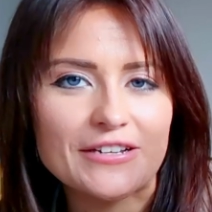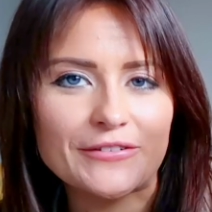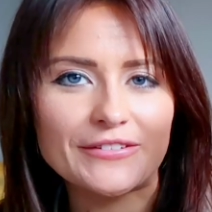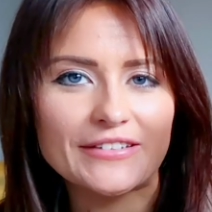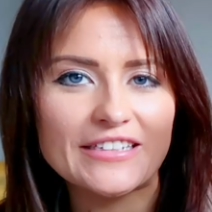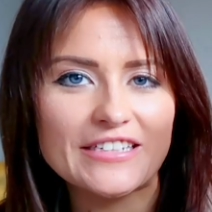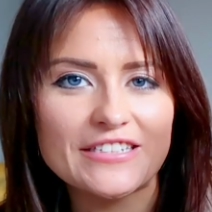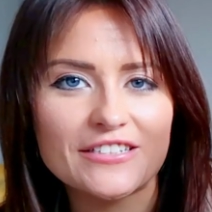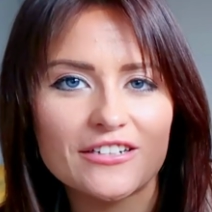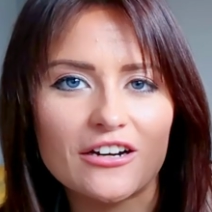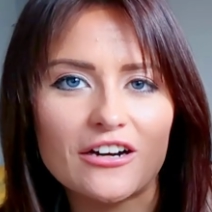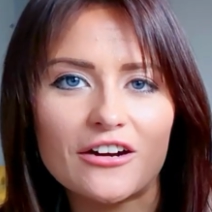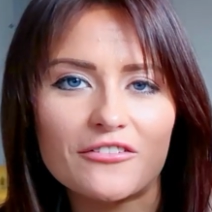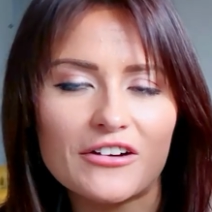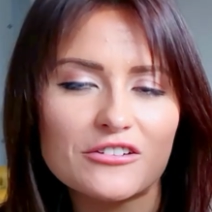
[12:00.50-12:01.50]
So these
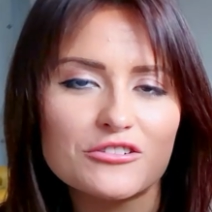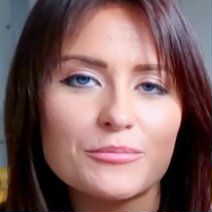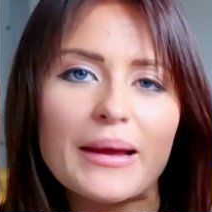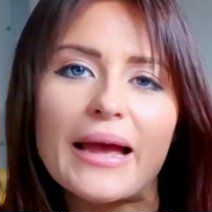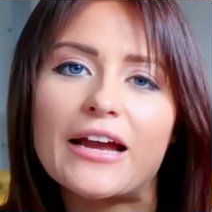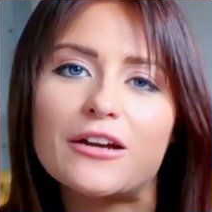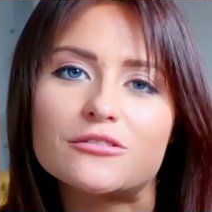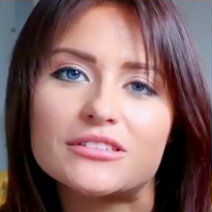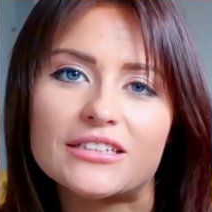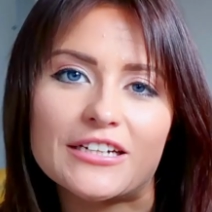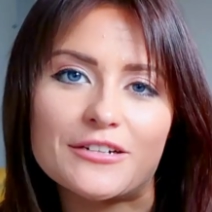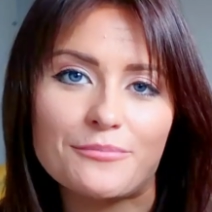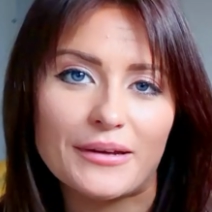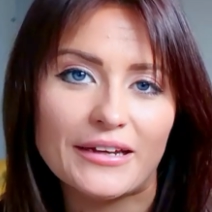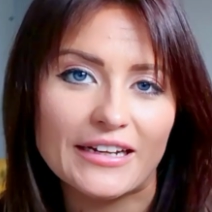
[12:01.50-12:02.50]
are around £1
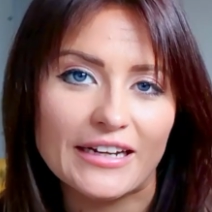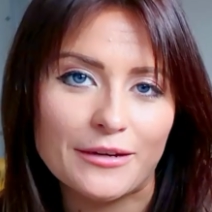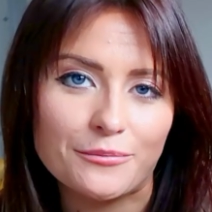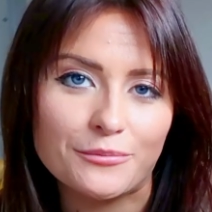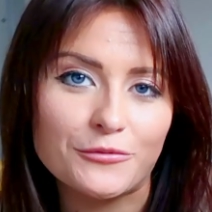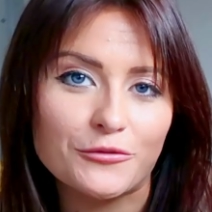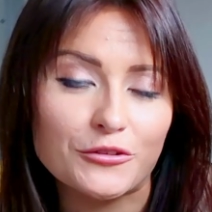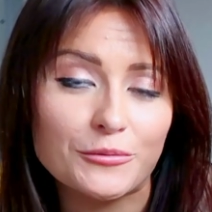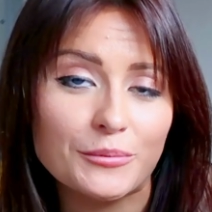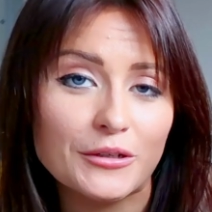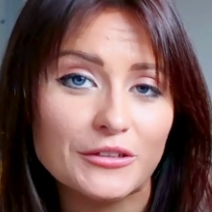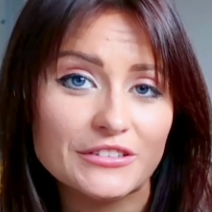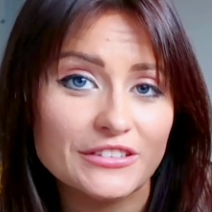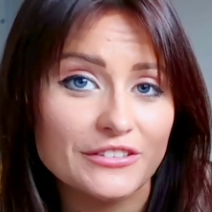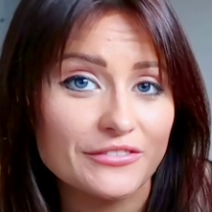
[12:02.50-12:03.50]
in B&M for the
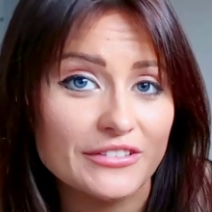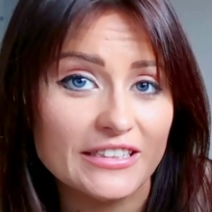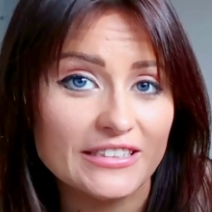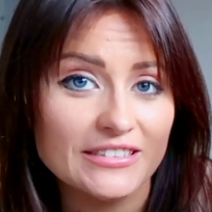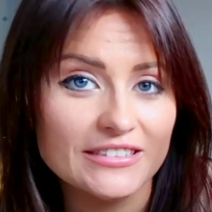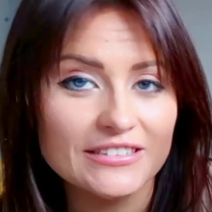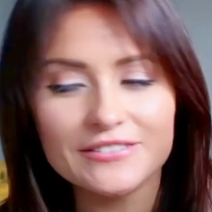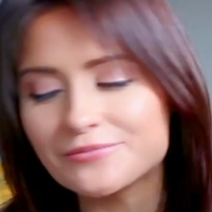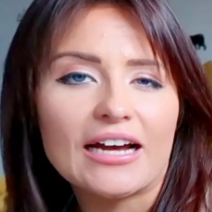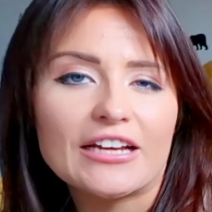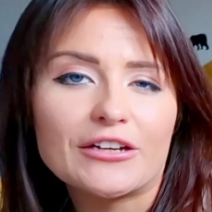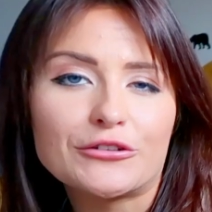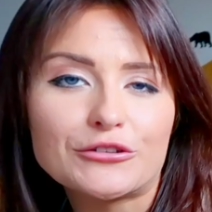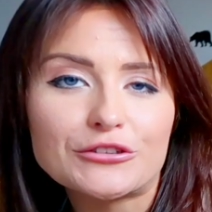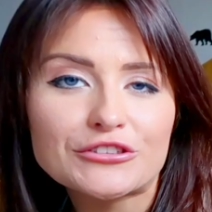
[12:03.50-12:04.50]
box of these.
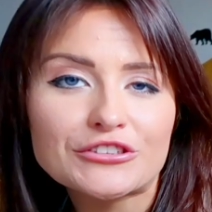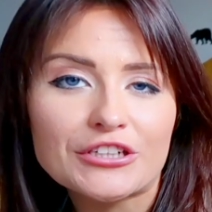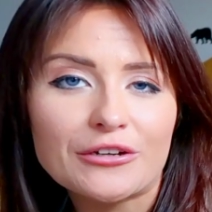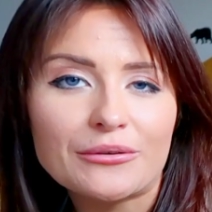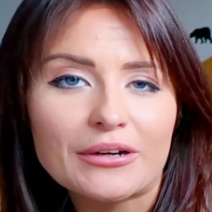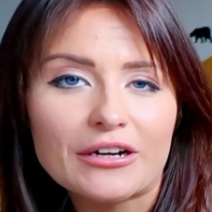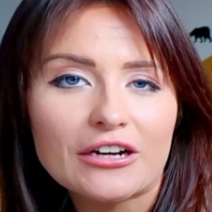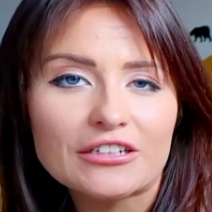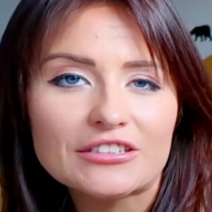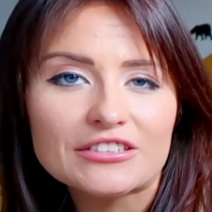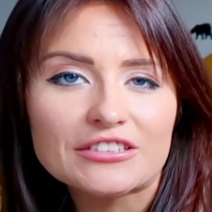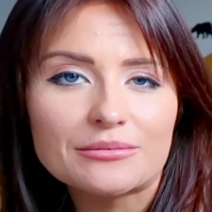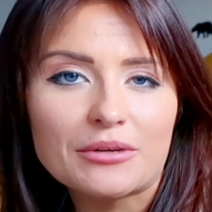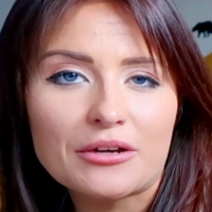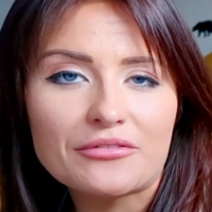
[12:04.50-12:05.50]
I also got
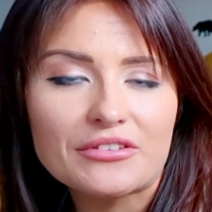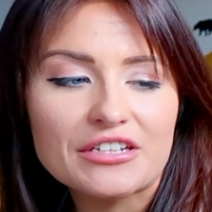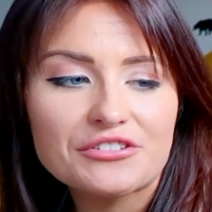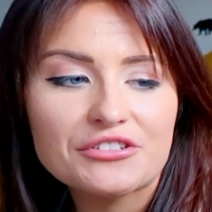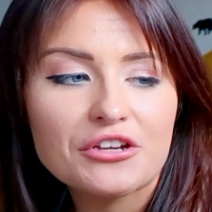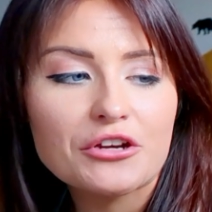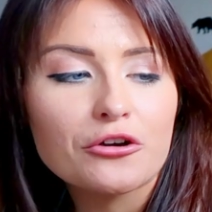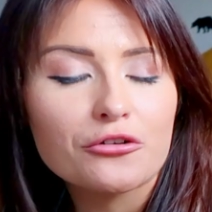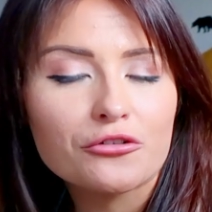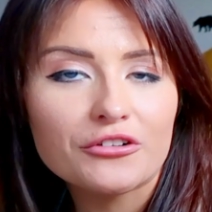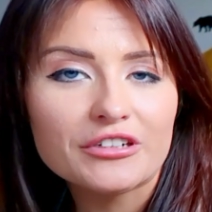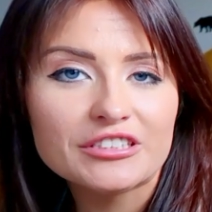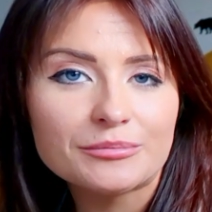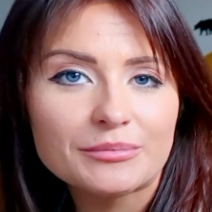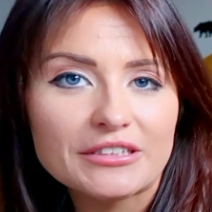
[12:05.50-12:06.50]
some of this
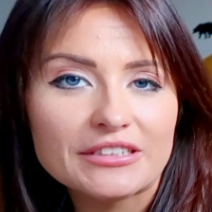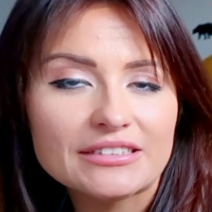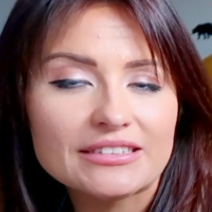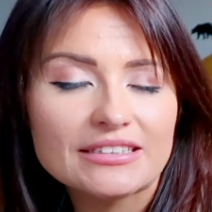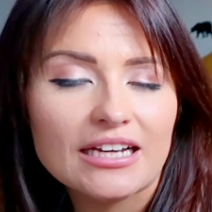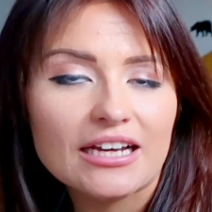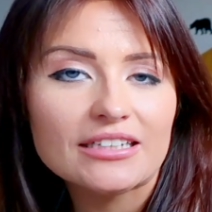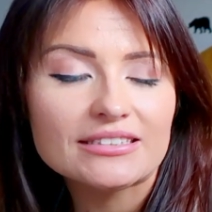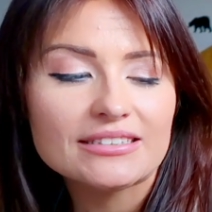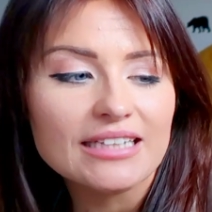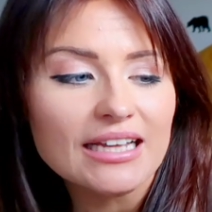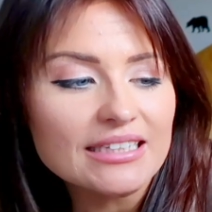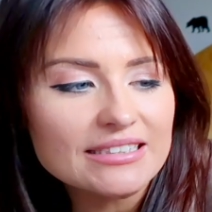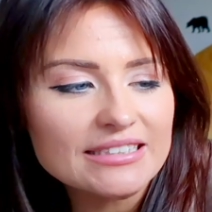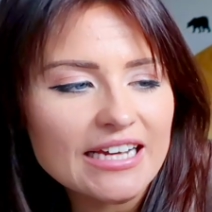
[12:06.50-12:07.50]
Christmas
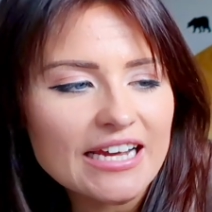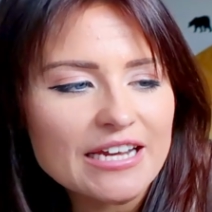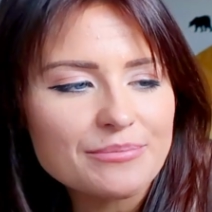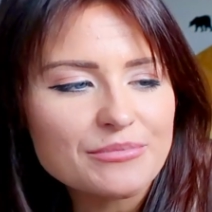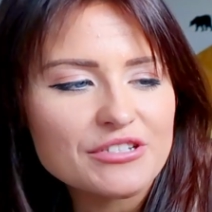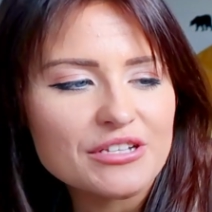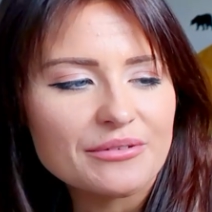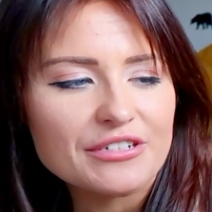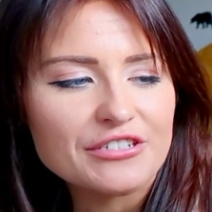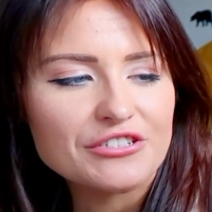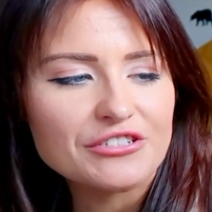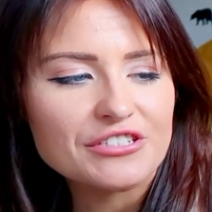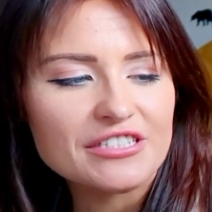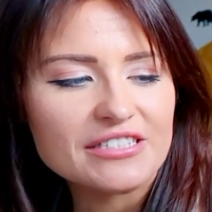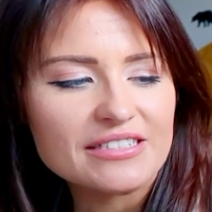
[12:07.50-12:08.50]
sellotape, so it
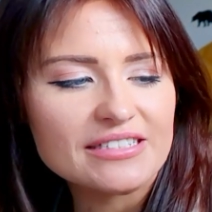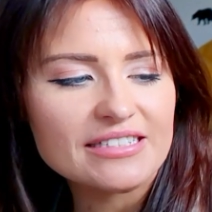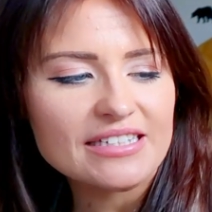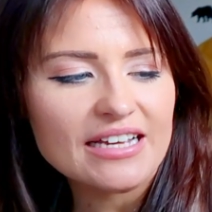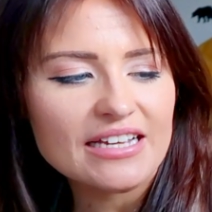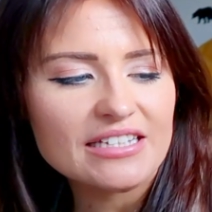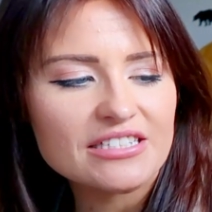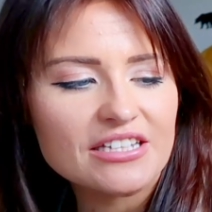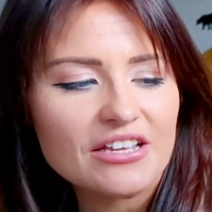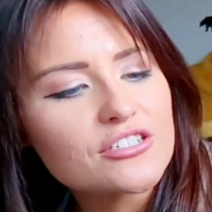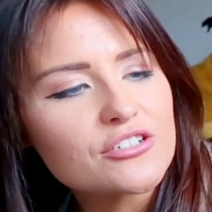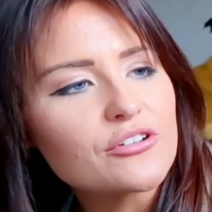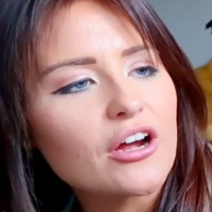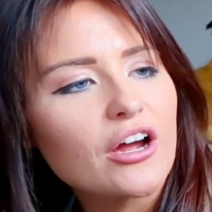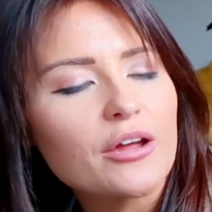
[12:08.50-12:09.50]
just says
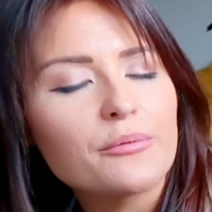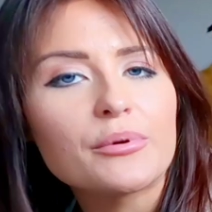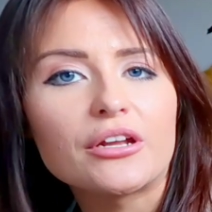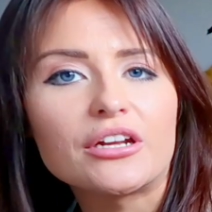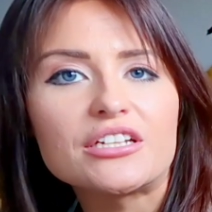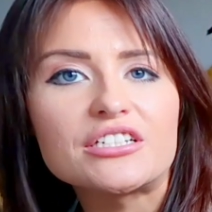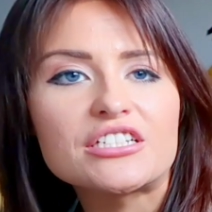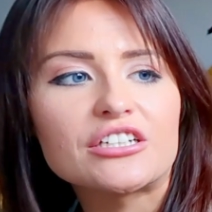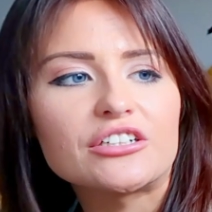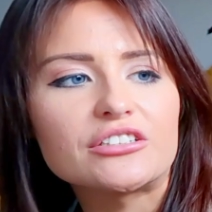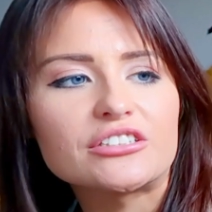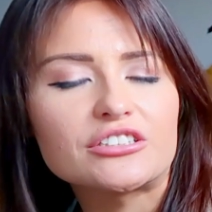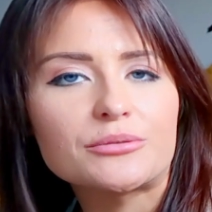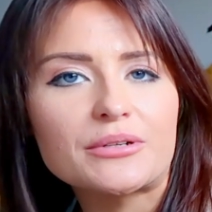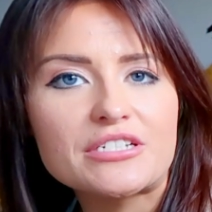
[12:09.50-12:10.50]
do not open until
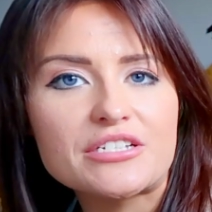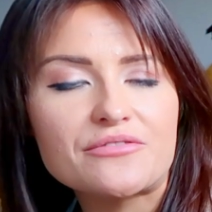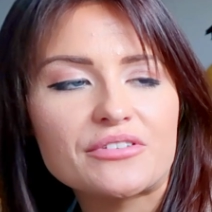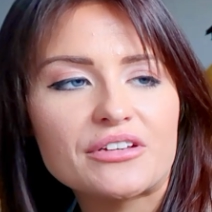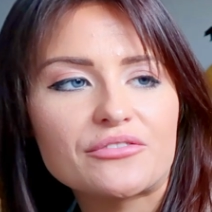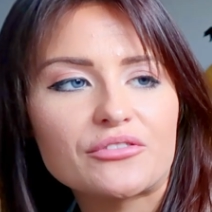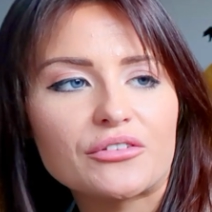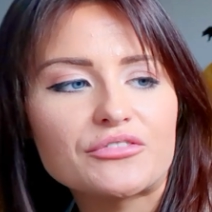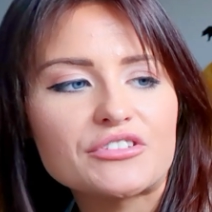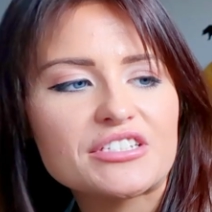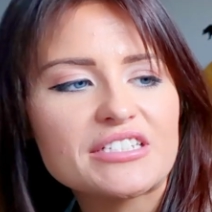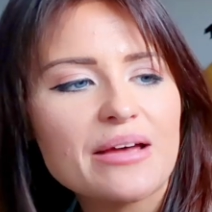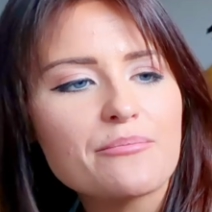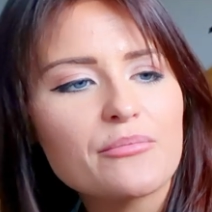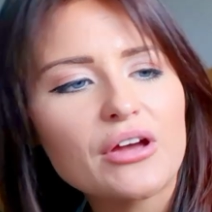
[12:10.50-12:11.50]
the 25th of
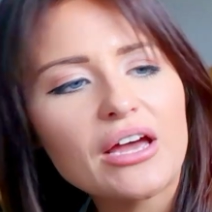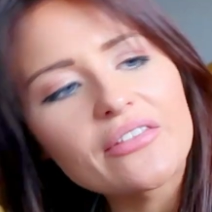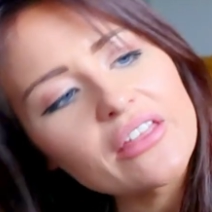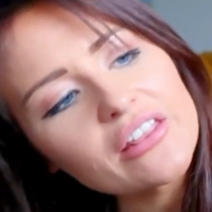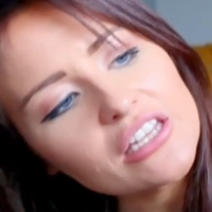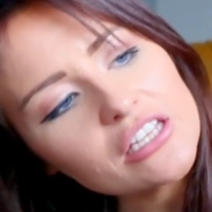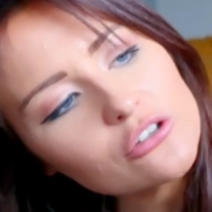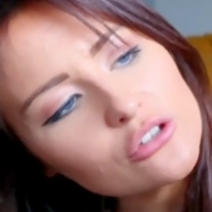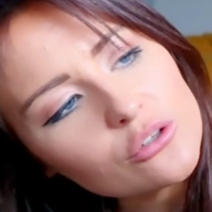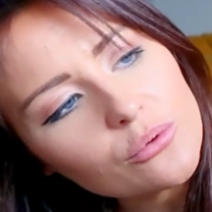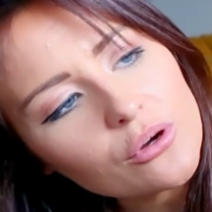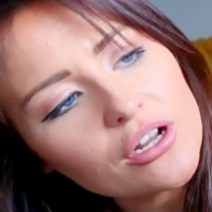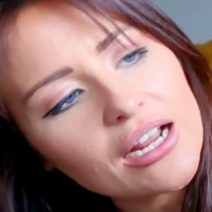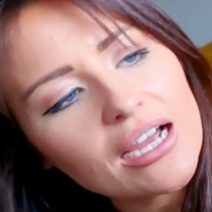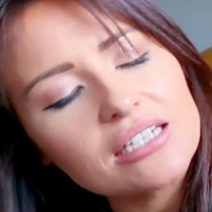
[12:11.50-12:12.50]
December, and then the other
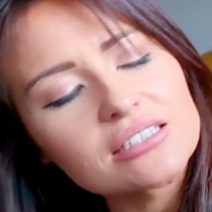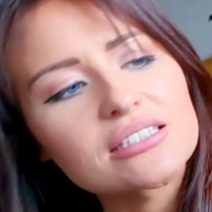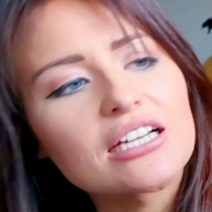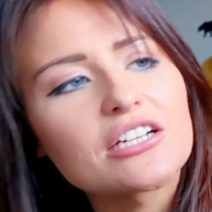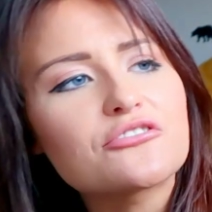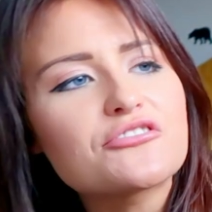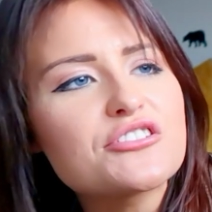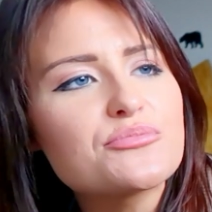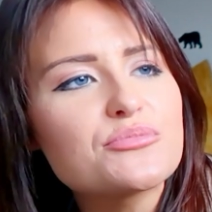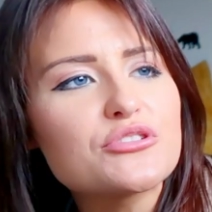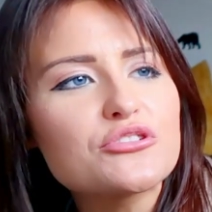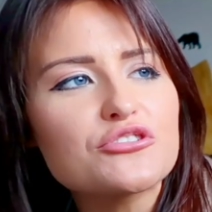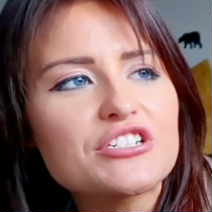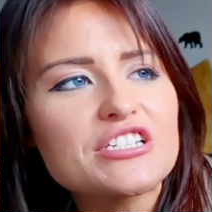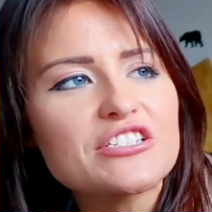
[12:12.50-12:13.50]
one has like
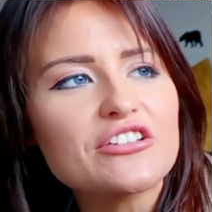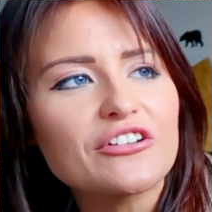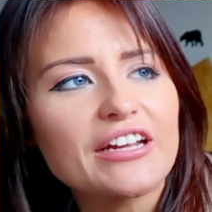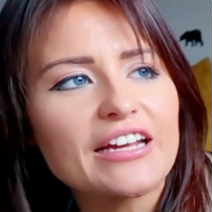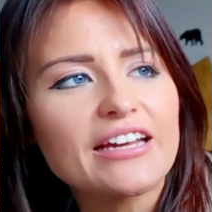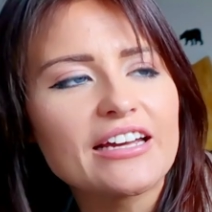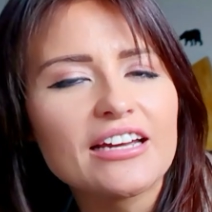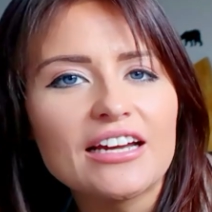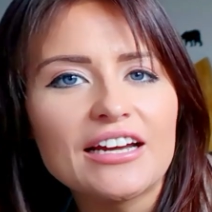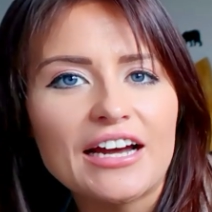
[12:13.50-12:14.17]
Christmas trees on it.